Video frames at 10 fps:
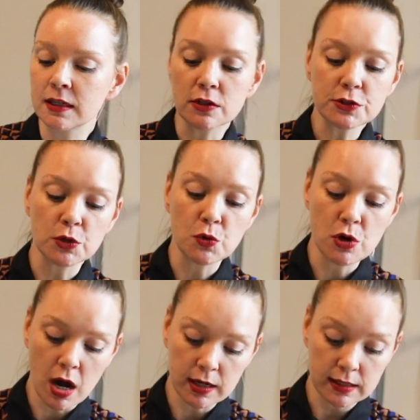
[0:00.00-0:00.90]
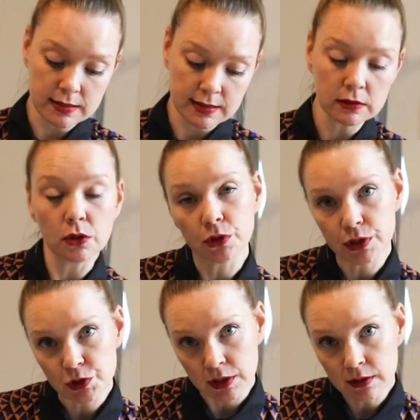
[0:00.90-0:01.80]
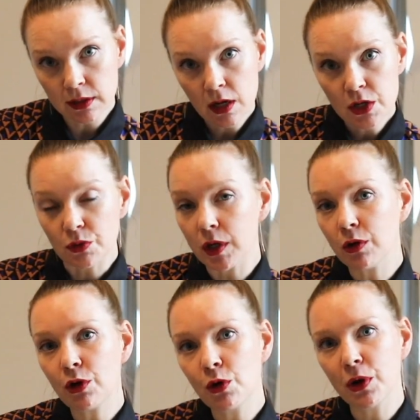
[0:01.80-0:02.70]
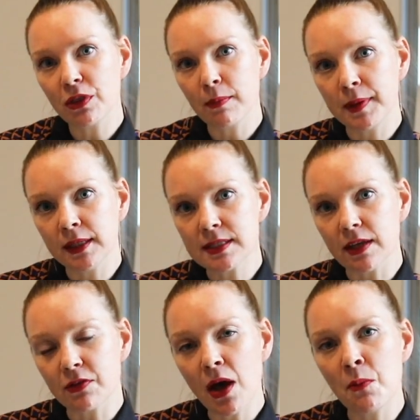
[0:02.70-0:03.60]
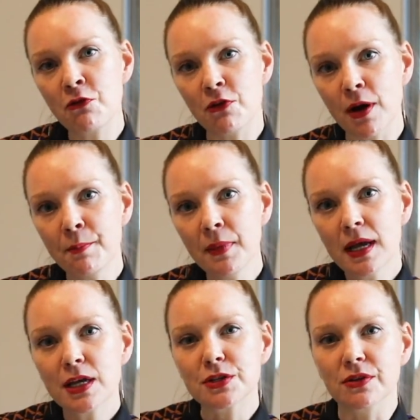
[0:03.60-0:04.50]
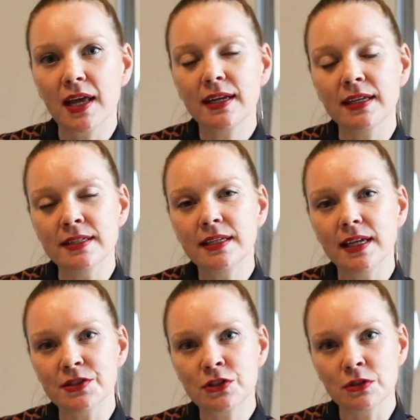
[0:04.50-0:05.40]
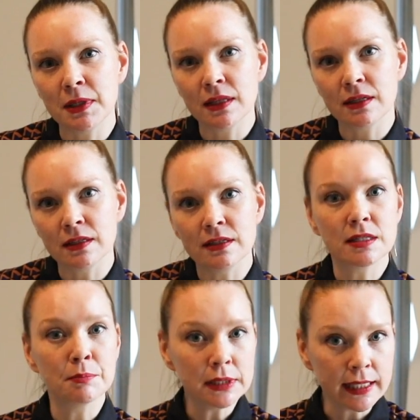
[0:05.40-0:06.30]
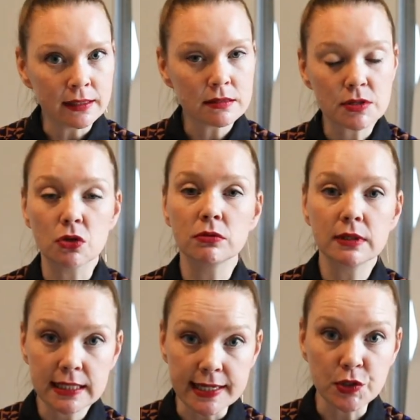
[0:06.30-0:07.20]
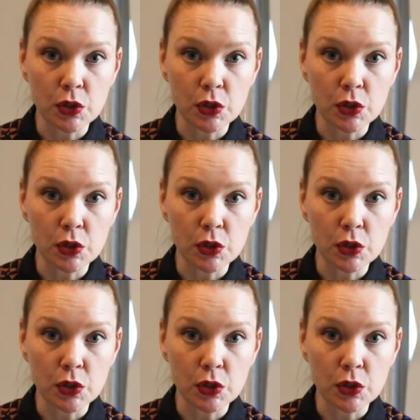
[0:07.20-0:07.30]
it's also not a single origin, so I don't know where the beans have come from. So that indicates to me that it is a blend. So tastes